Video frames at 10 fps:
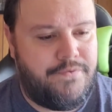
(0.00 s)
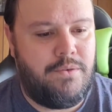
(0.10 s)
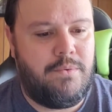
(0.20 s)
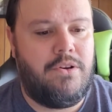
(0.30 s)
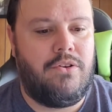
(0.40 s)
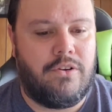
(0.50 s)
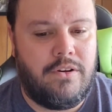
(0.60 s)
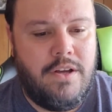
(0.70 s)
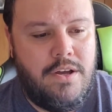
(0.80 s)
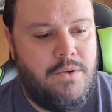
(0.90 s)
if you will,
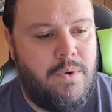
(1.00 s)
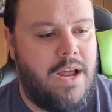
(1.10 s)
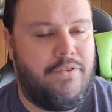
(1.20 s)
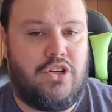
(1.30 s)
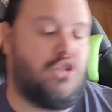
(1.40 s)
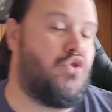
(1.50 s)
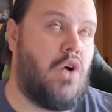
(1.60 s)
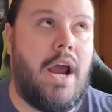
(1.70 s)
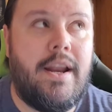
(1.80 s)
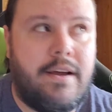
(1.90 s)
or whatever, to
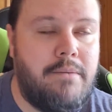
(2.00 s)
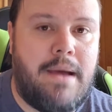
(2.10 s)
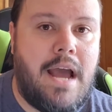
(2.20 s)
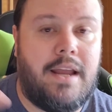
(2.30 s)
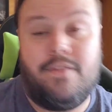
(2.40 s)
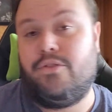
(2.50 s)
try to come back,